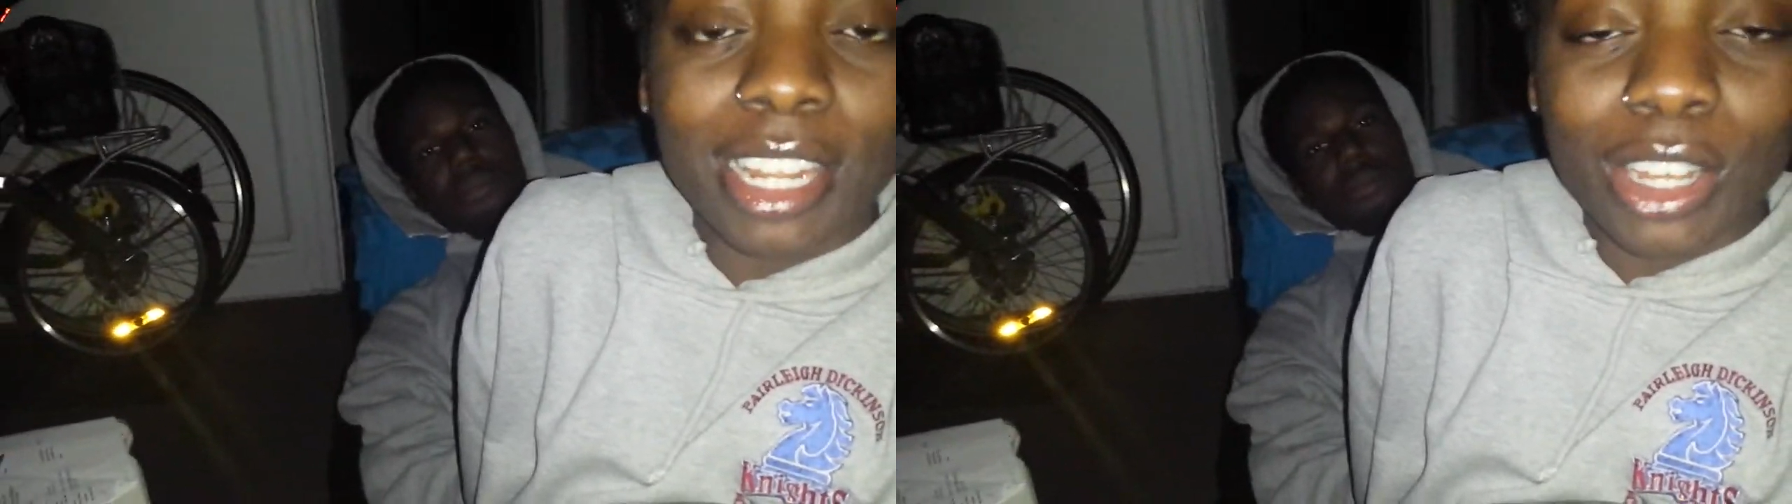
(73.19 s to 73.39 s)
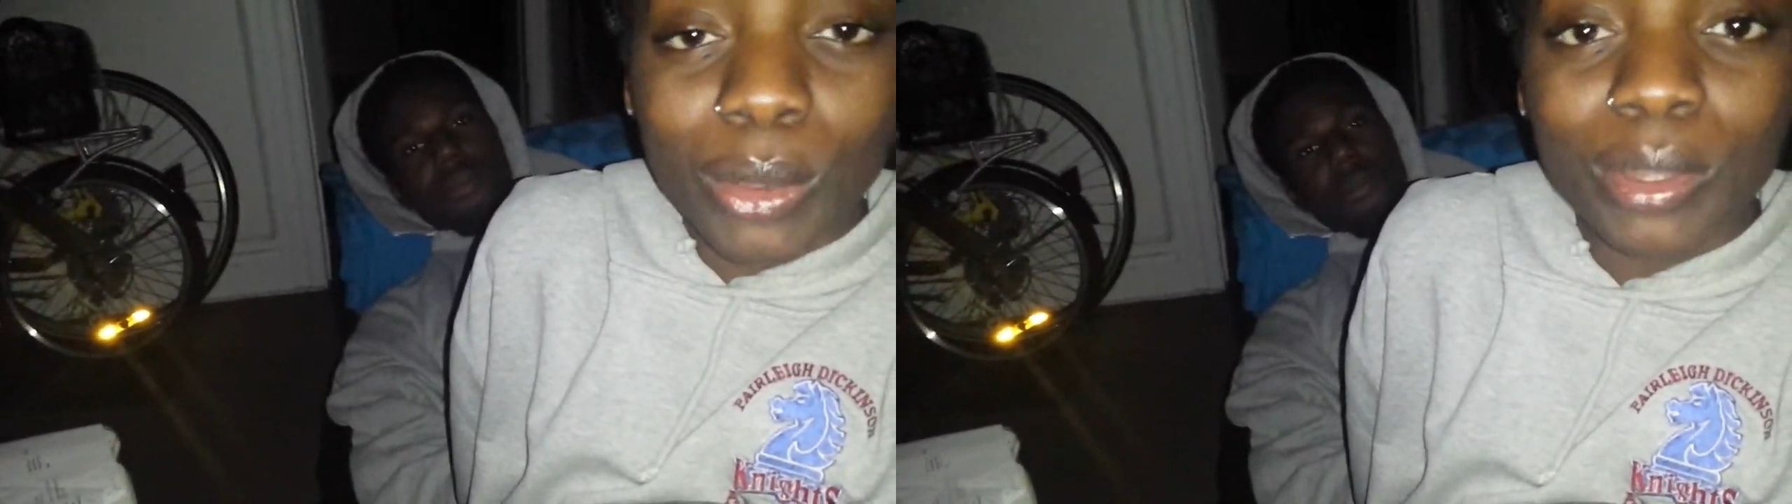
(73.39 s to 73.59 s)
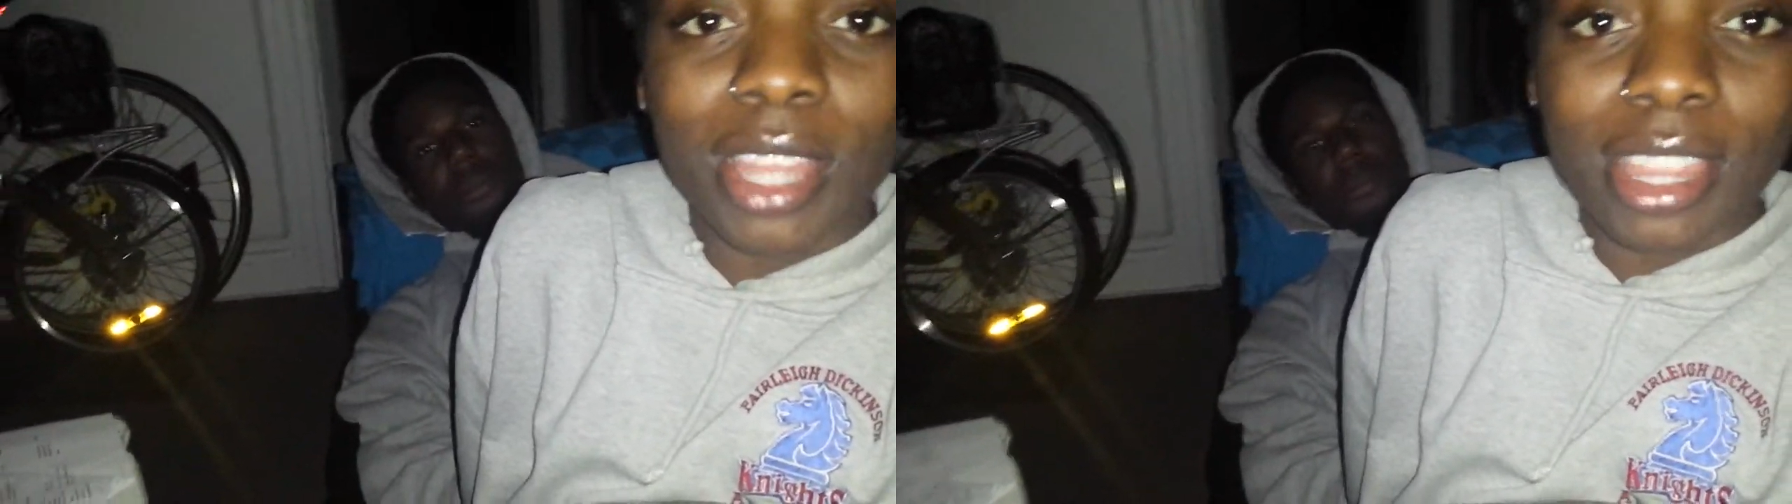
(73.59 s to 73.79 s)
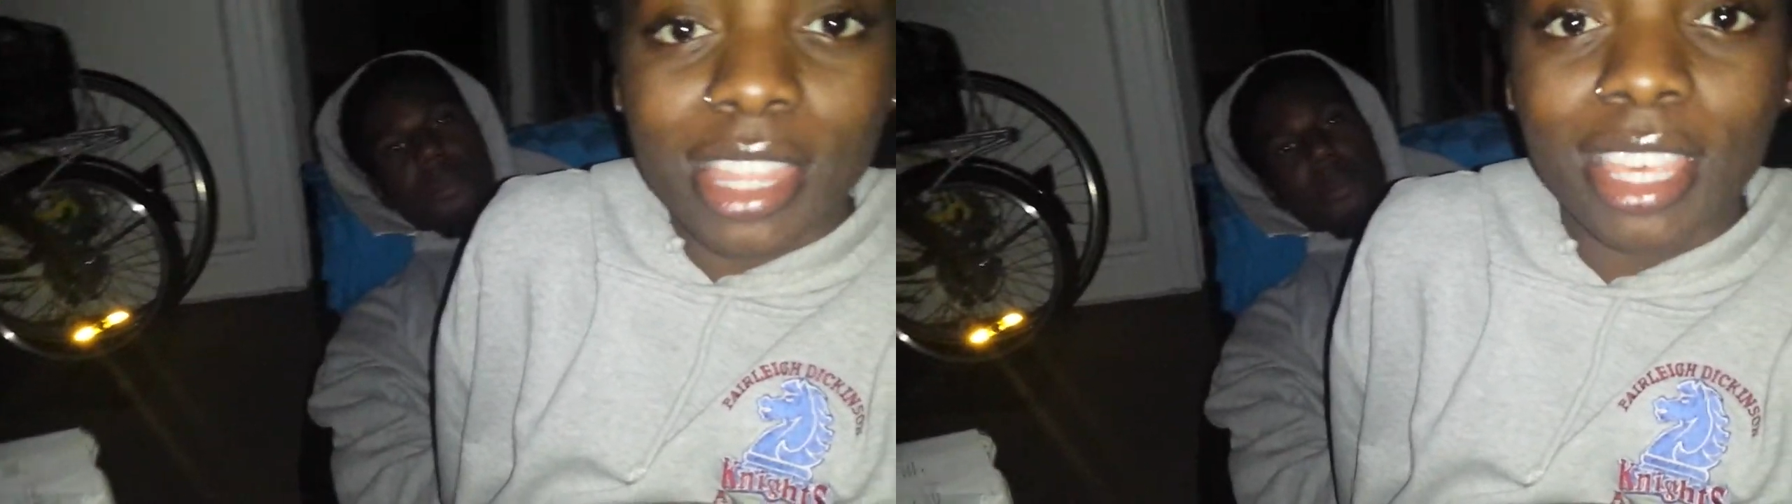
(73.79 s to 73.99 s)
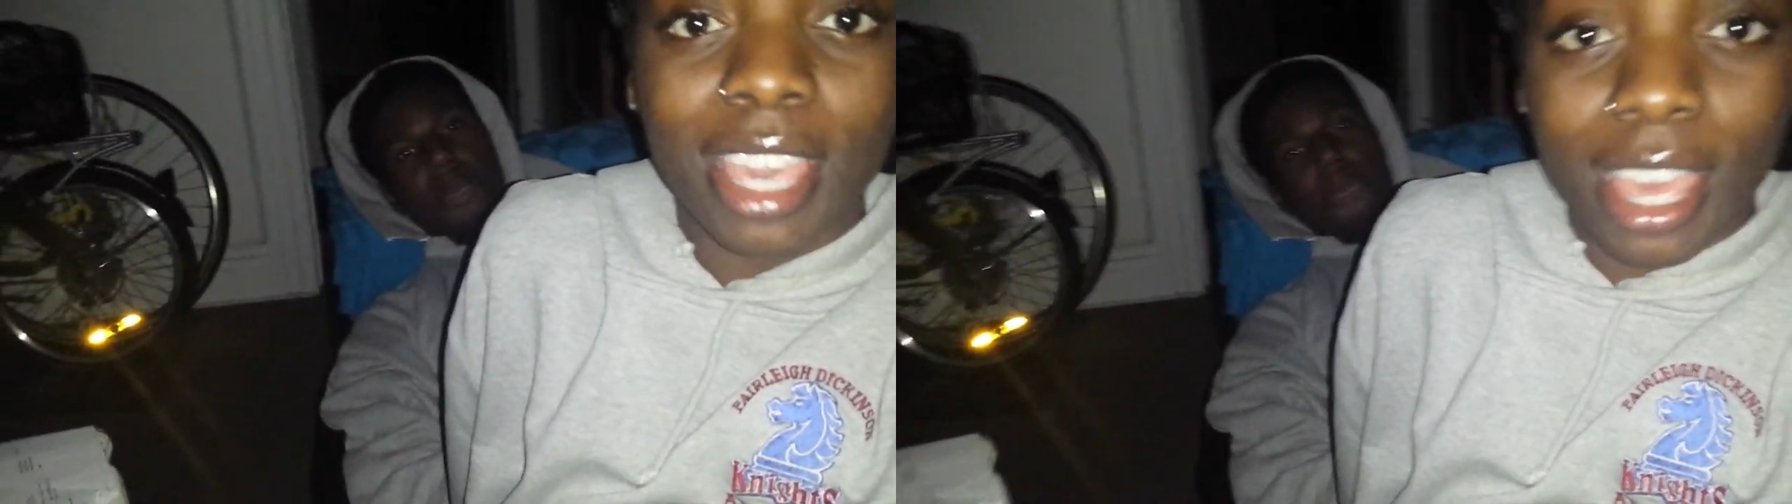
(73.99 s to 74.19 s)
and knowing
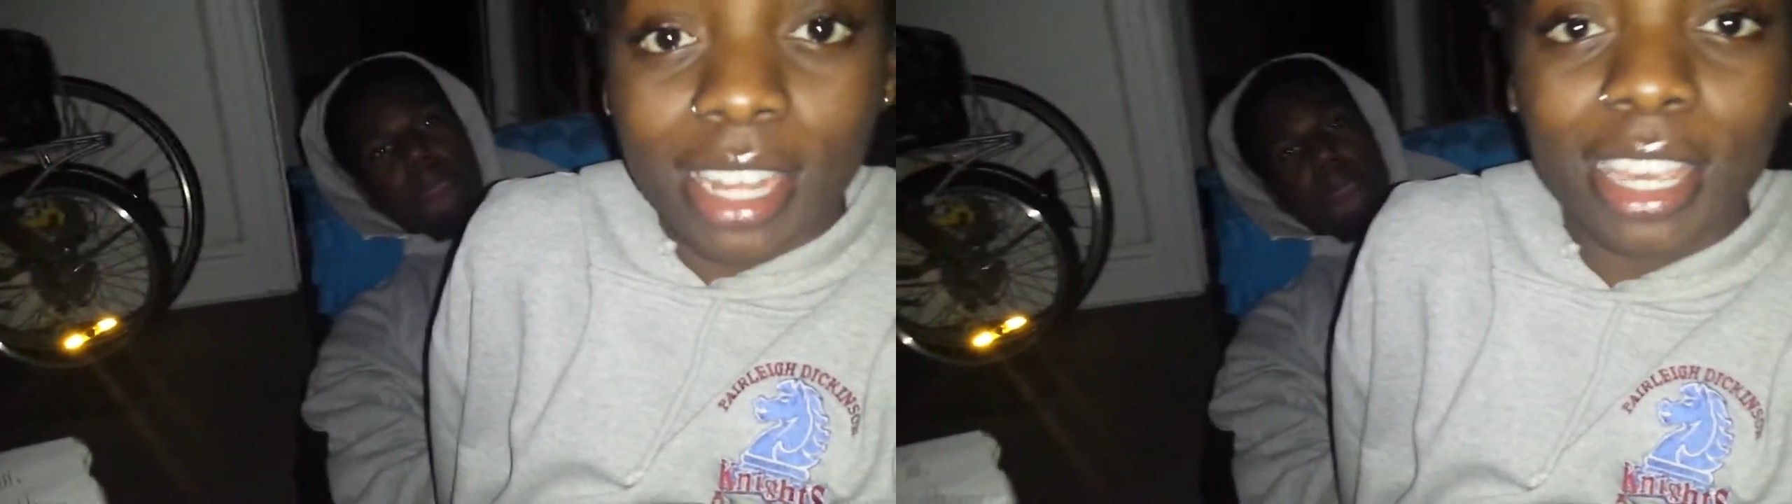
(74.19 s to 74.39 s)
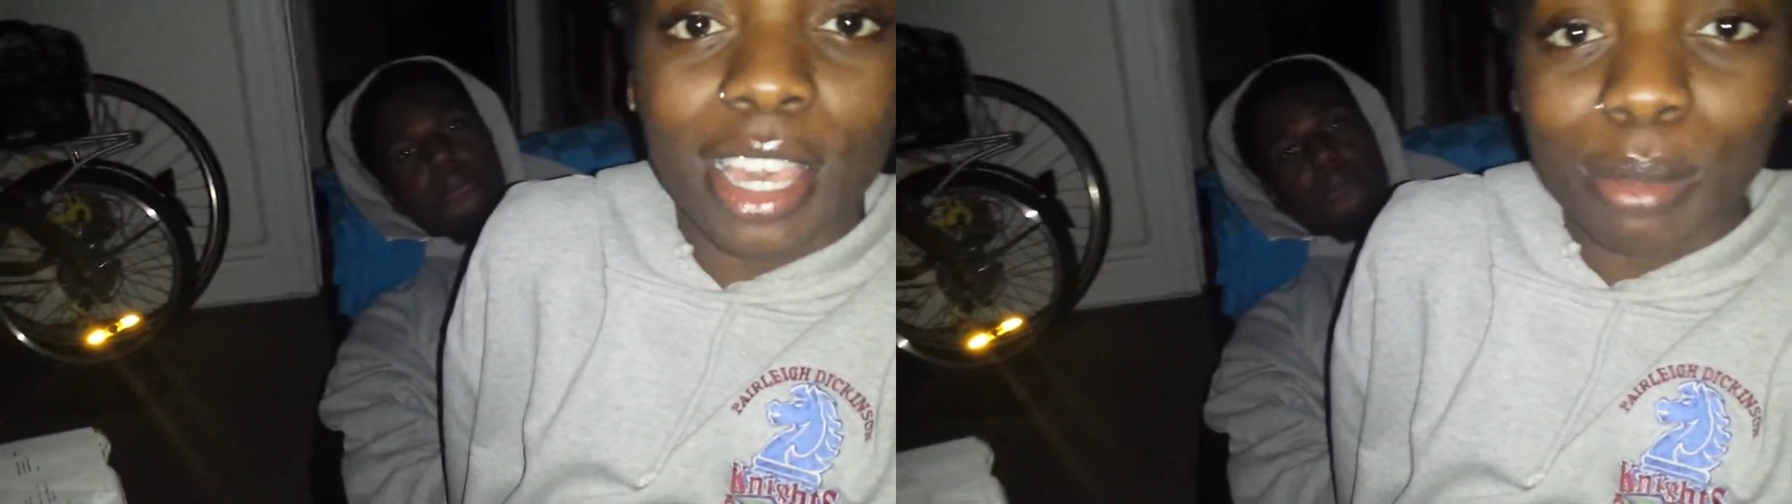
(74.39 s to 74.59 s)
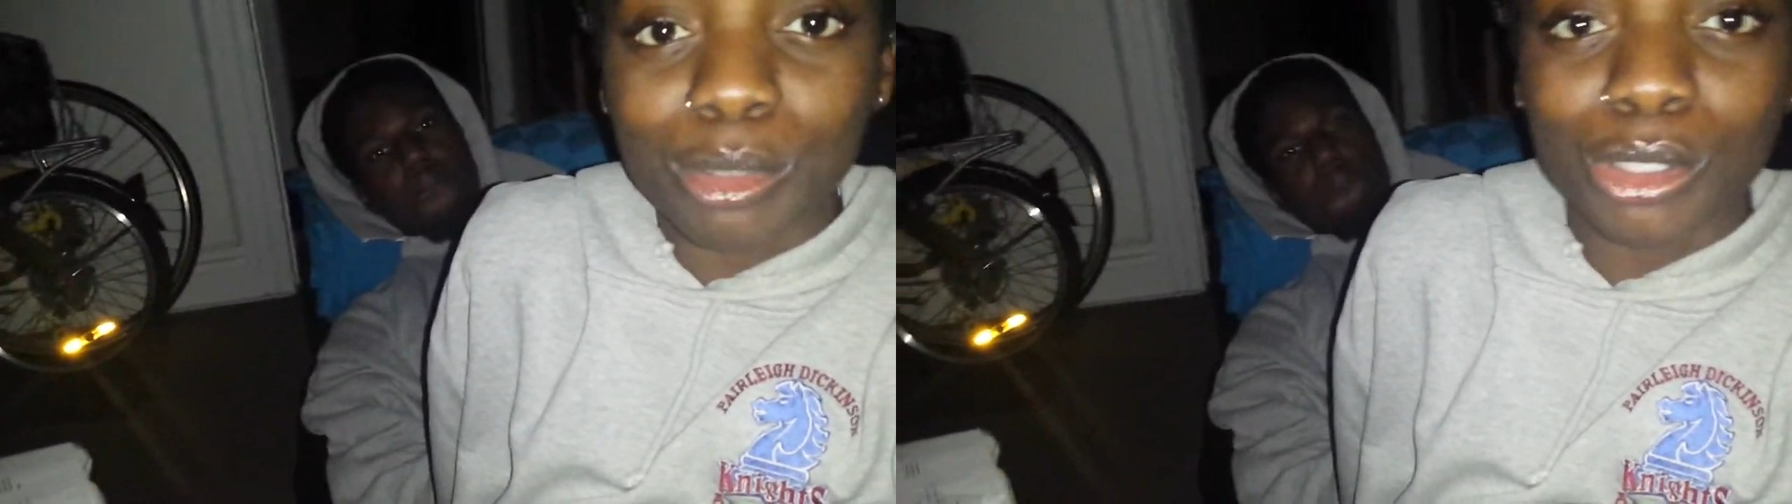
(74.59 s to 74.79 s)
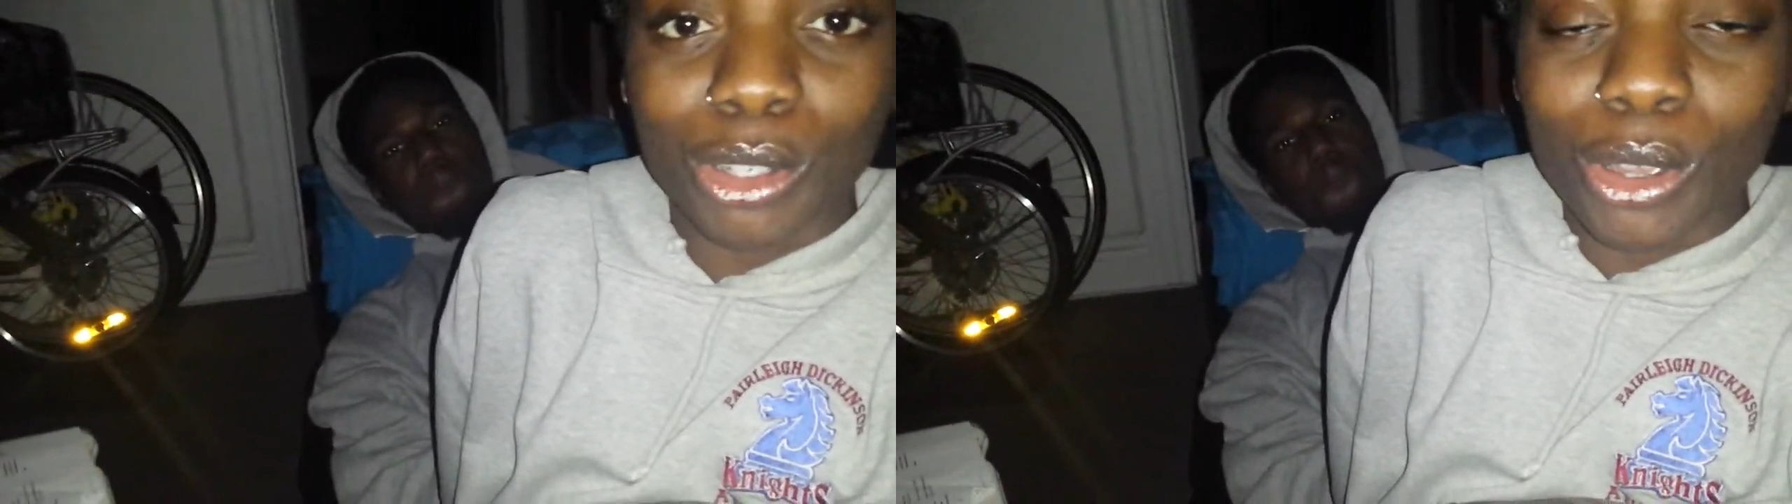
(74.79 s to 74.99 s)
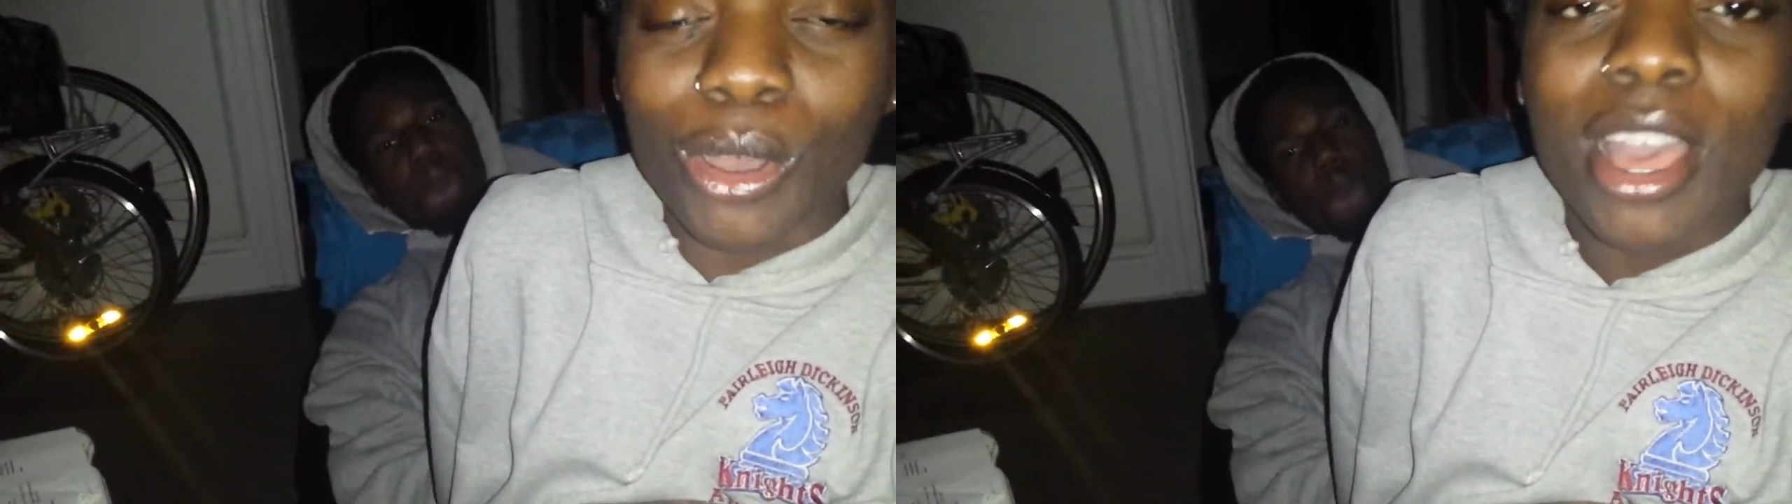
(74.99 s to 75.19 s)
that they can come
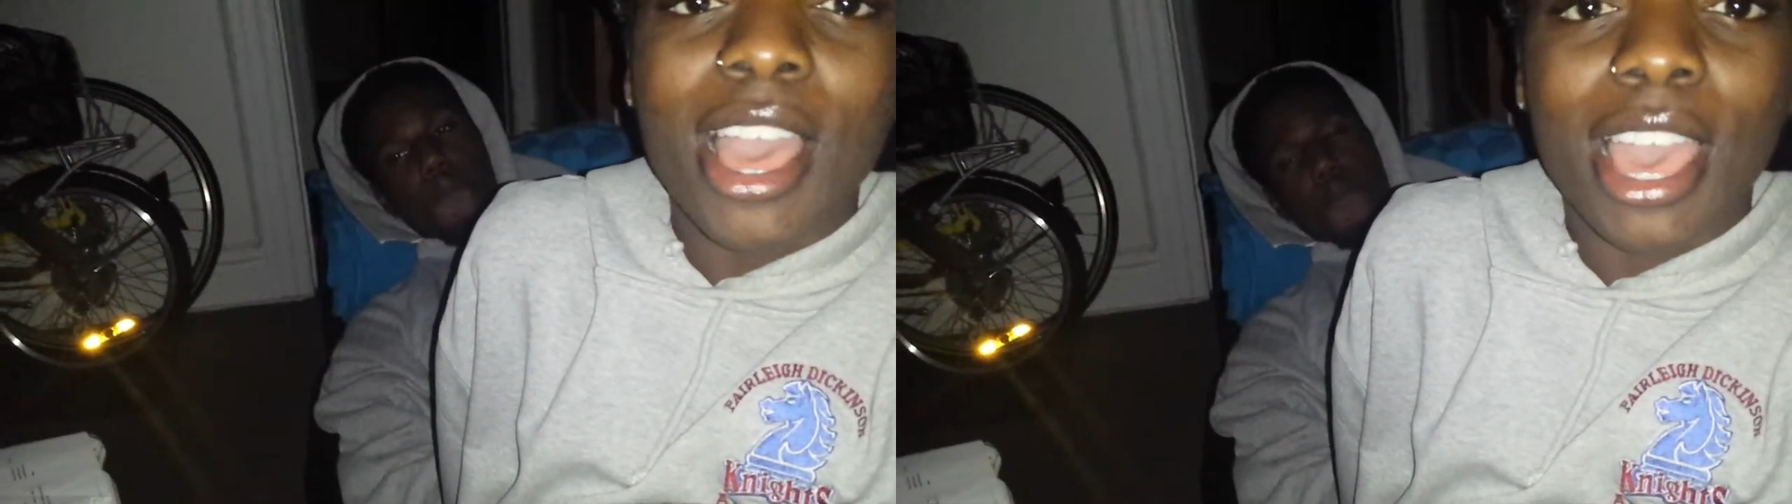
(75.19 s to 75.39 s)
true